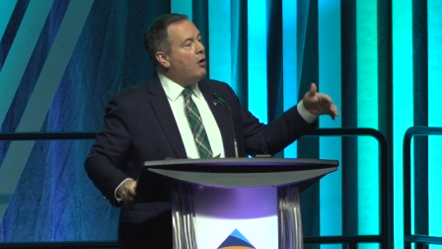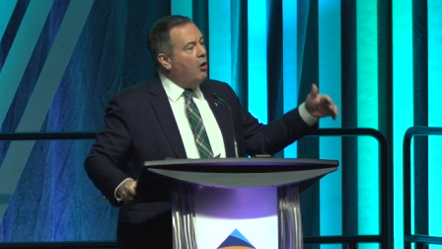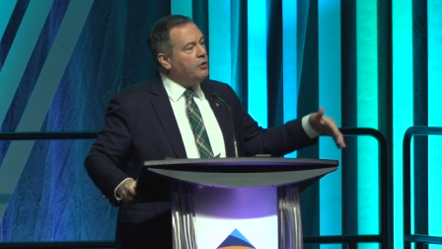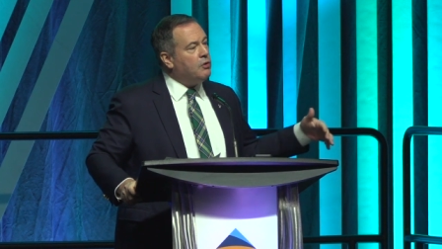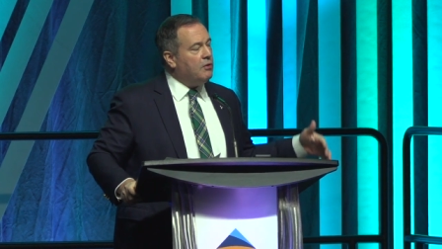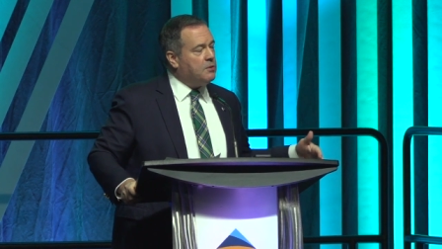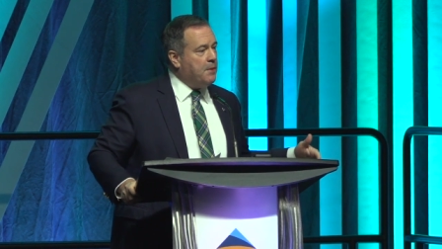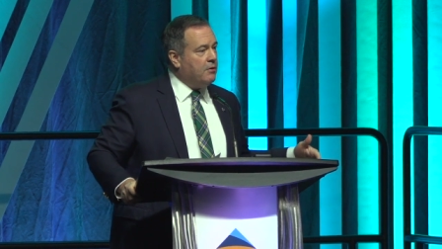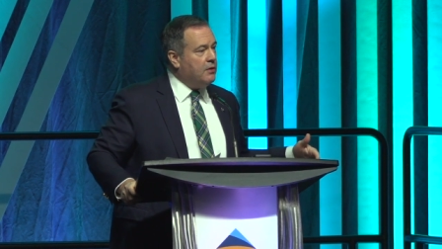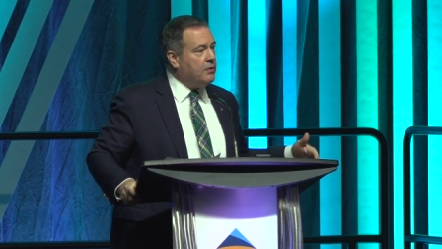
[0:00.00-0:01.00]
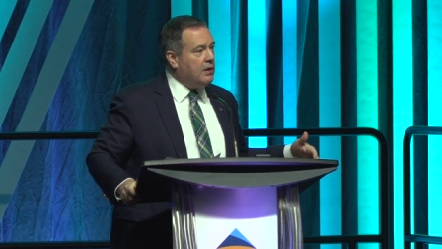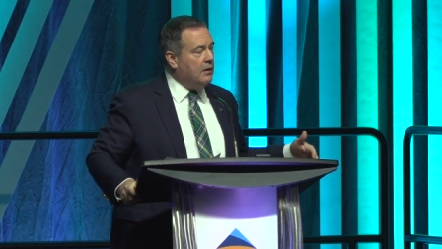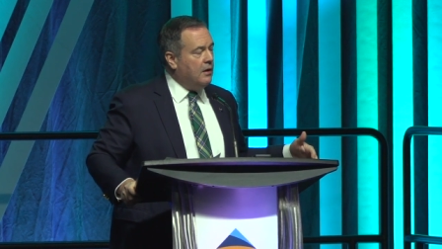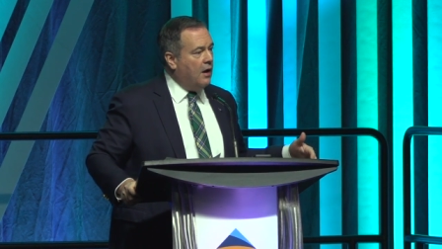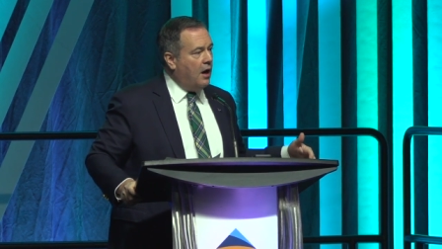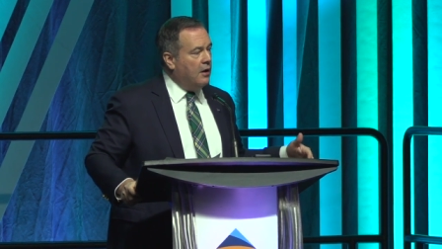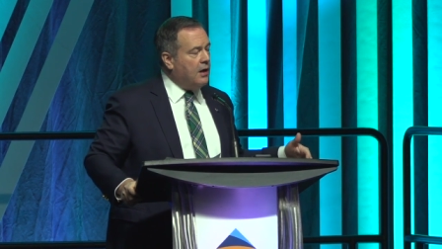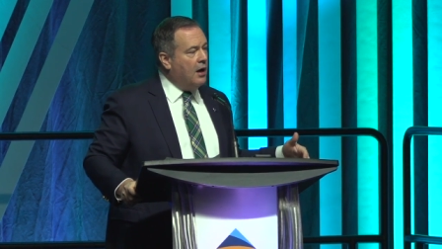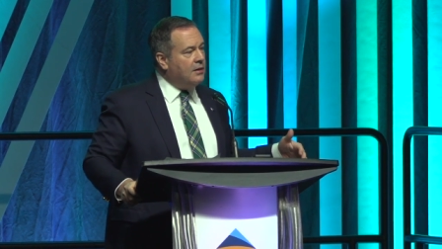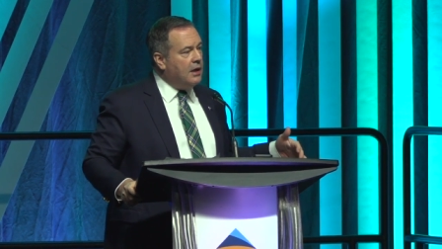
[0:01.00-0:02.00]
also experiencing, I,
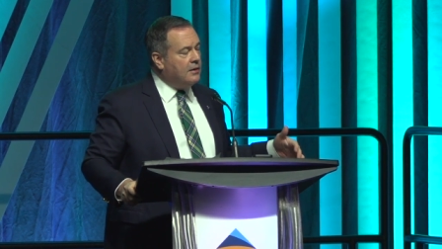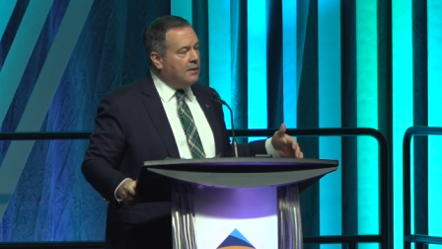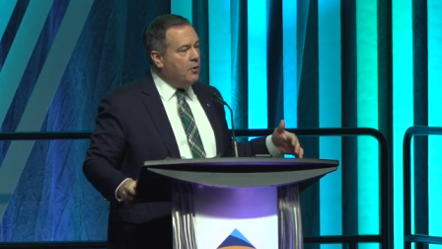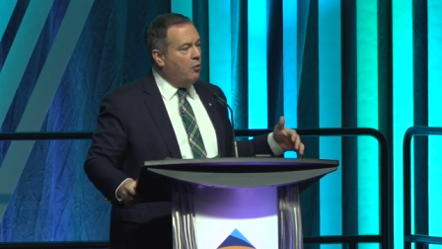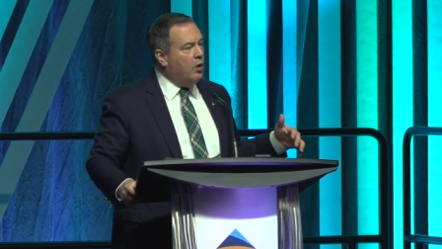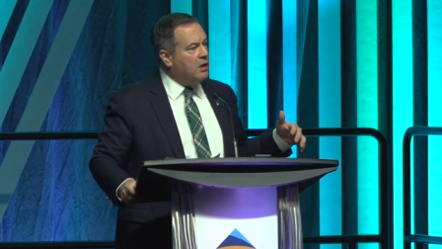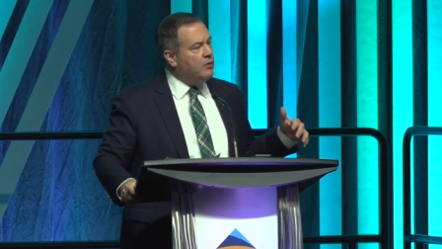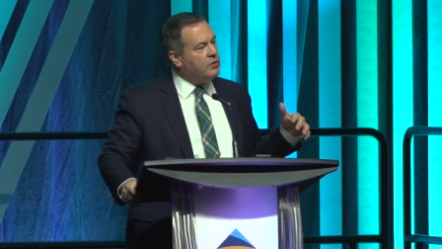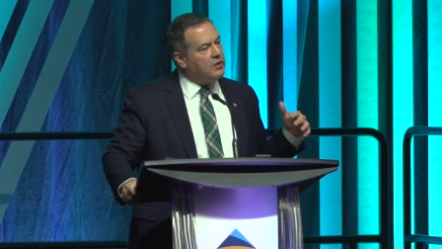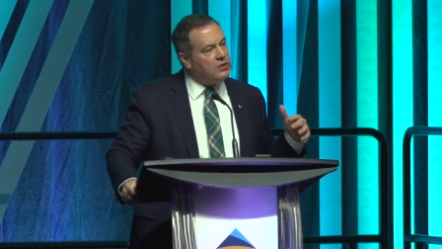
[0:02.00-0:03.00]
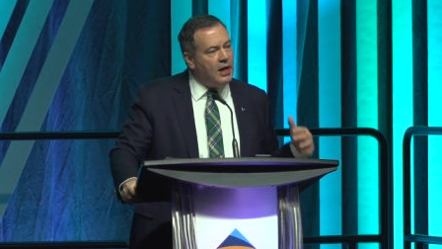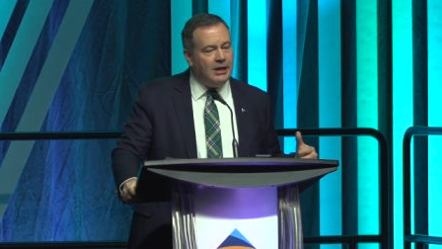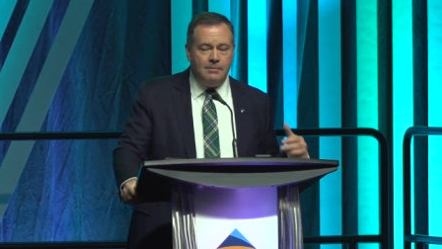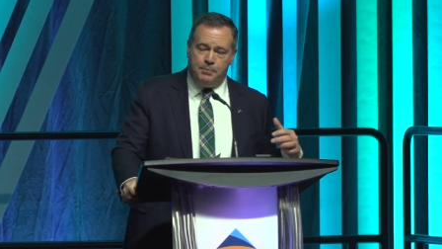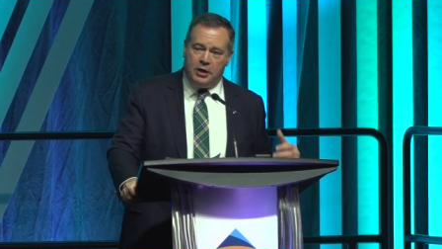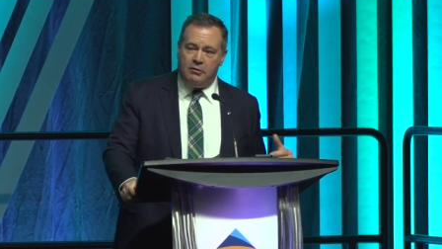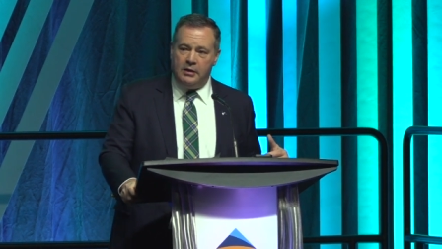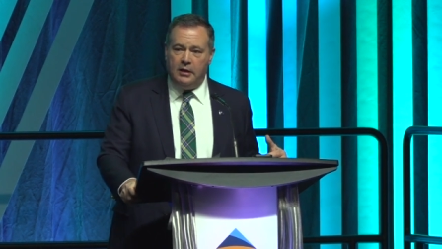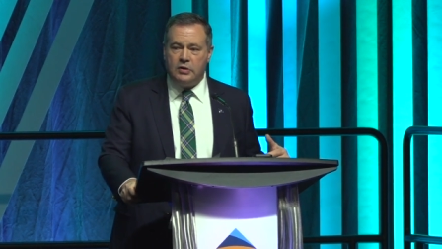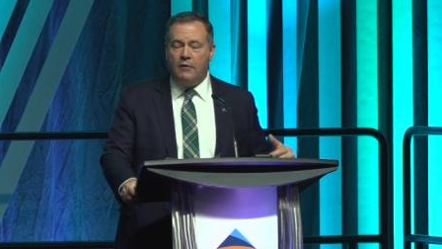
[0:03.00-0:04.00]
I think, the, one of the most exciting
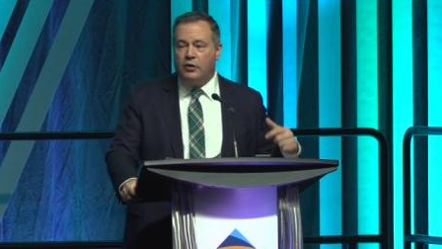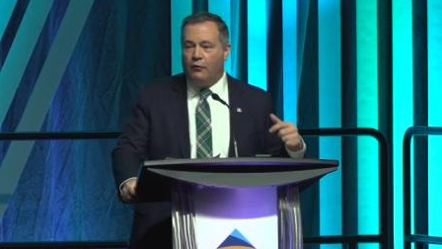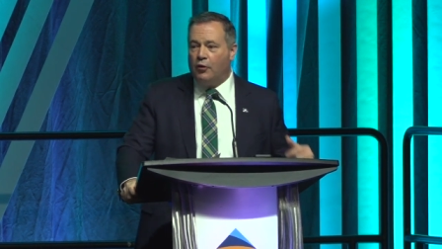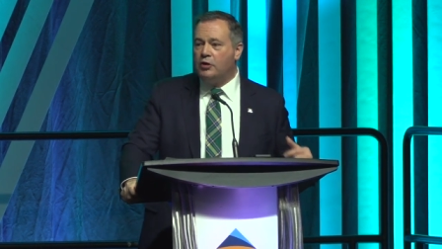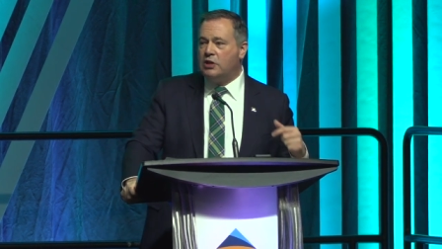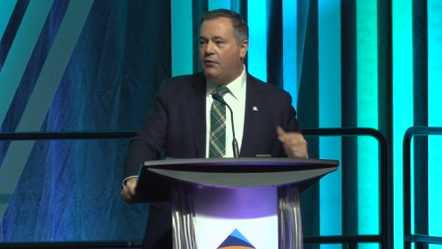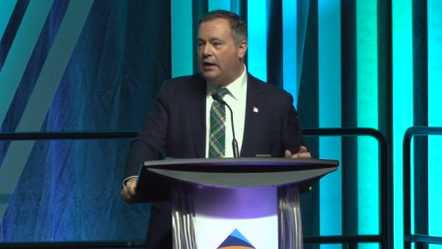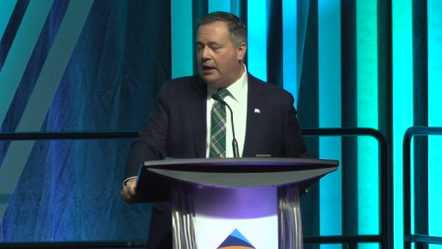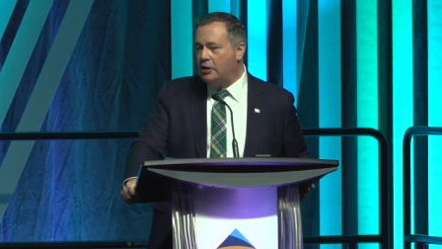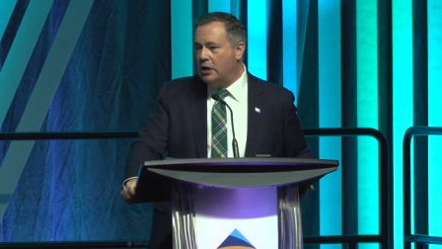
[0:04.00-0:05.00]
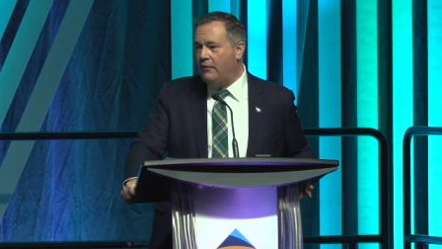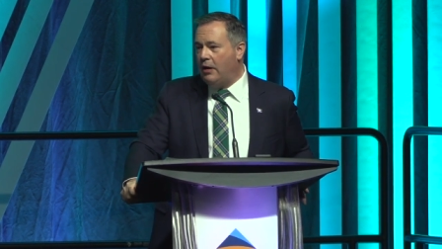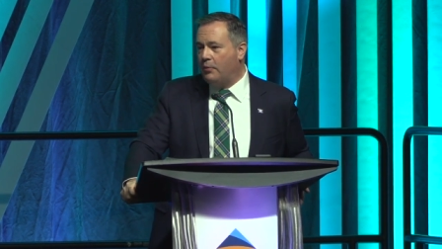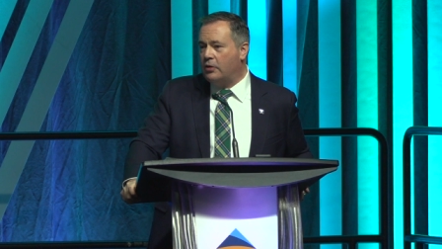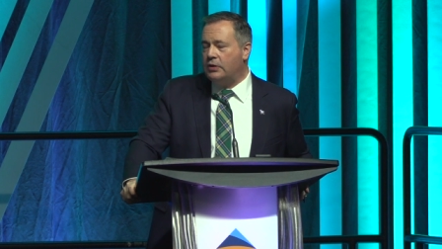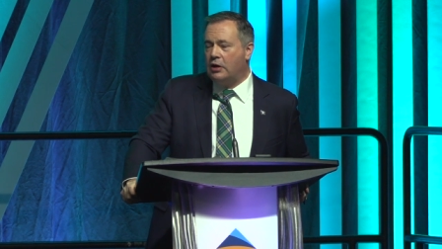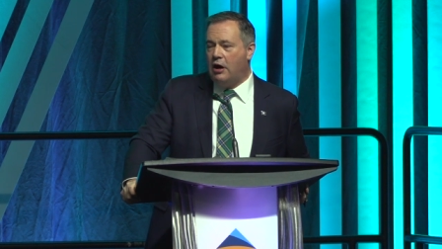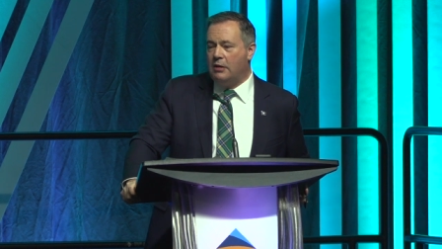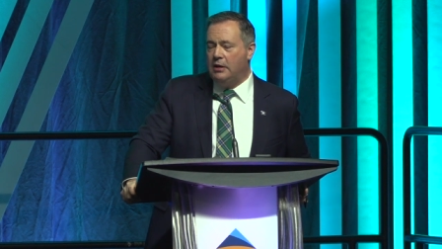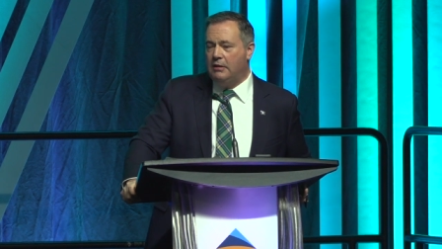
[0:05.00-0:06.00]
periods of diversification of Alberta's
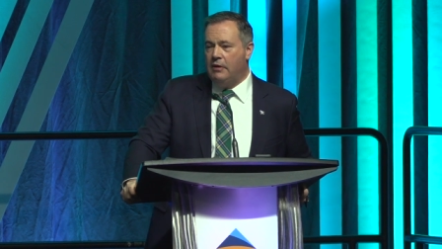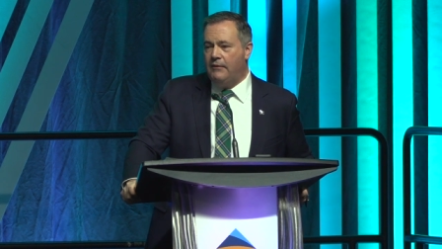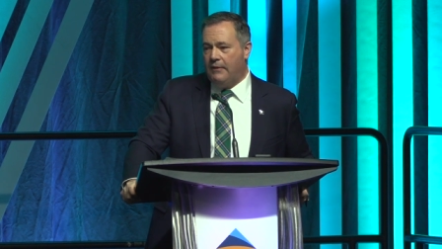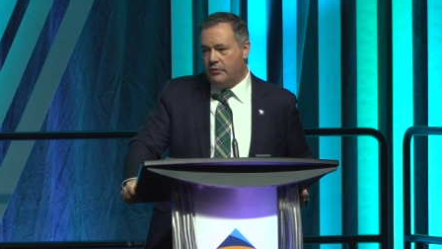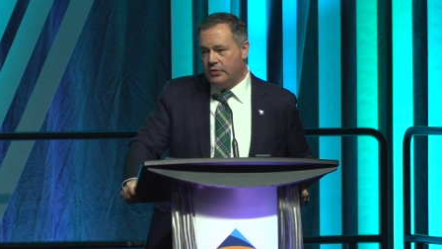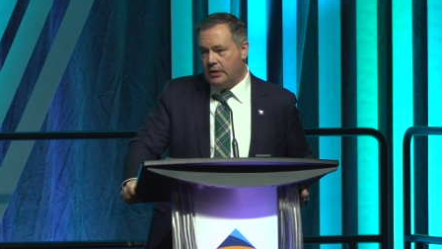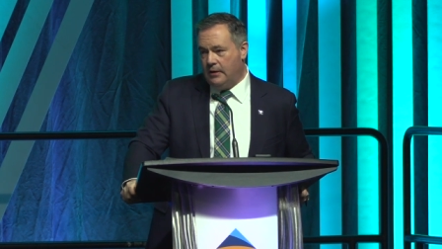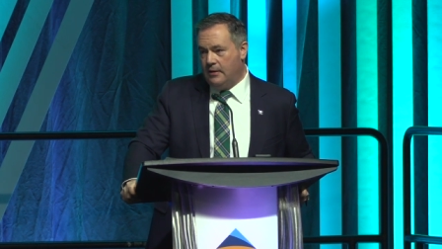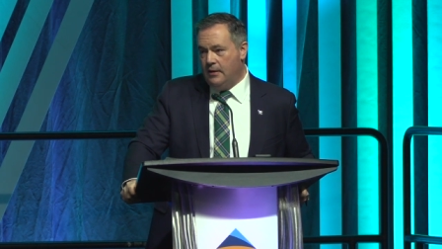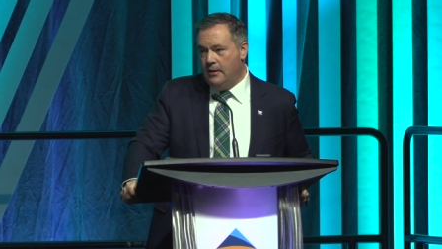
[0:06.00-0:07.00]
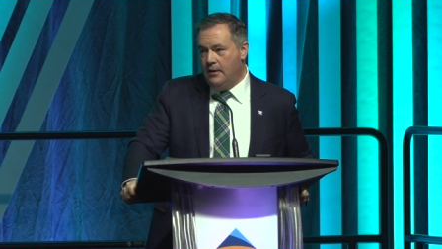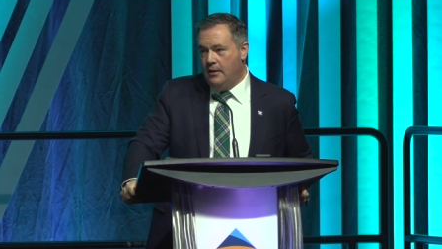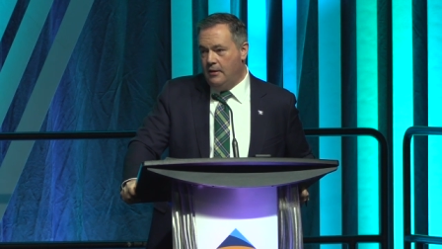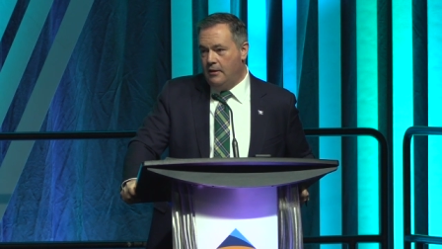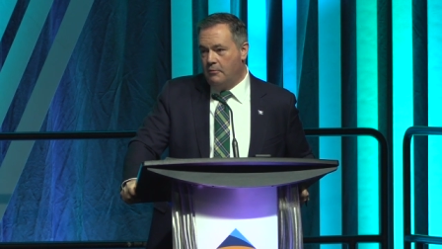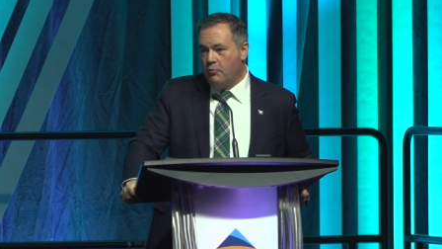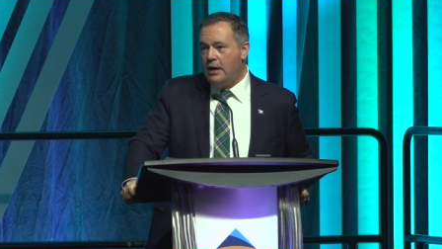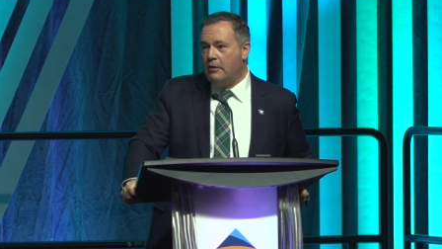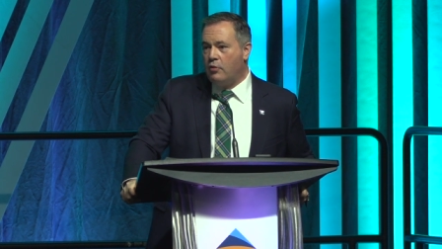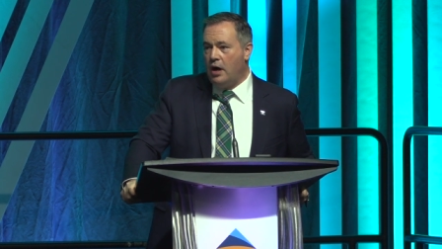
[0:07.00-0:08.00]
economy that we've ever seen,
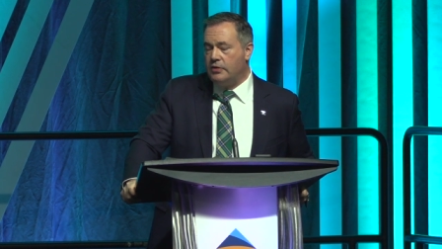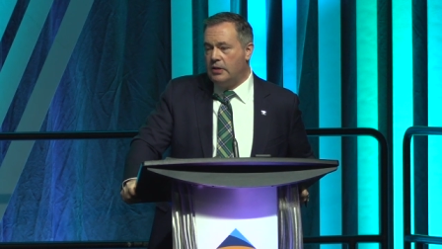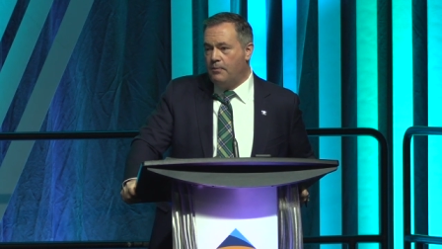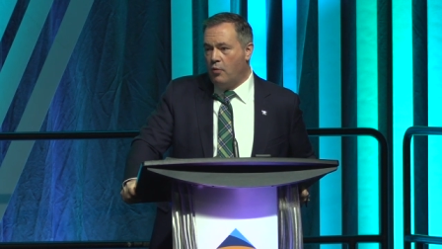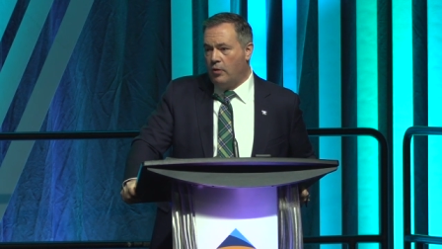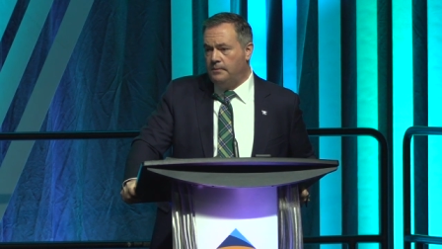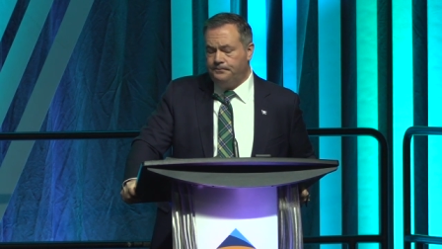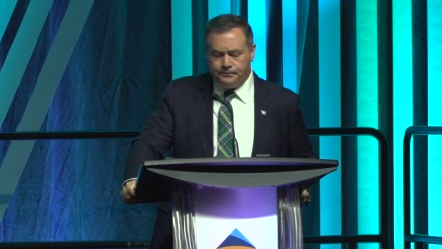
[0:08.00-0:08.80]
right across the board.